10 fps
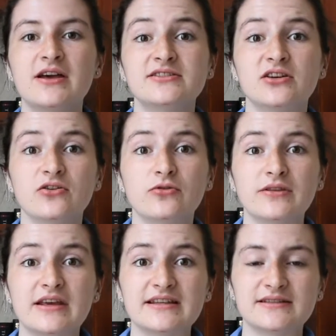So
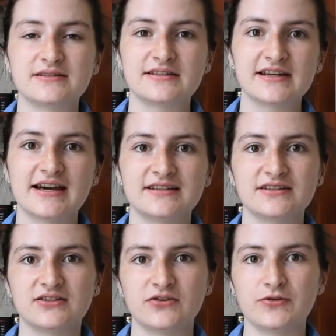they decided
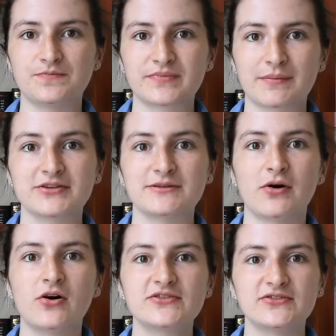to put a
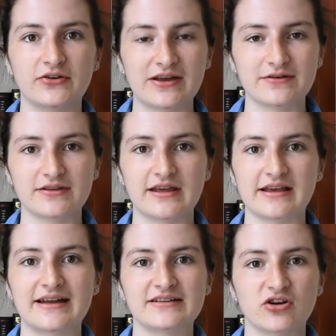pause on everything
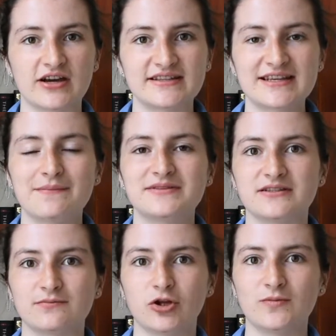and try and attempt
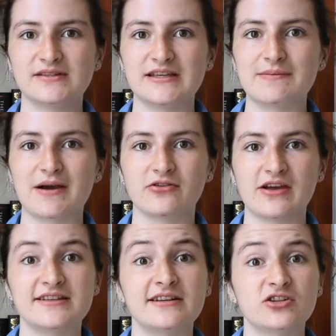diplomacy by
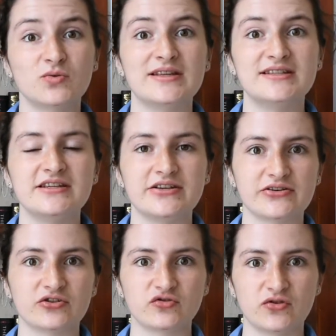creating a
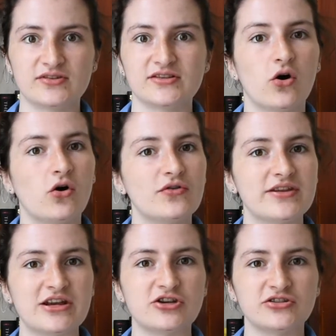20-year truce that all the
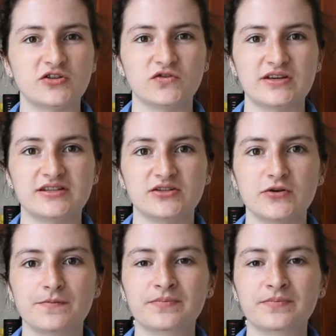nations agreed to.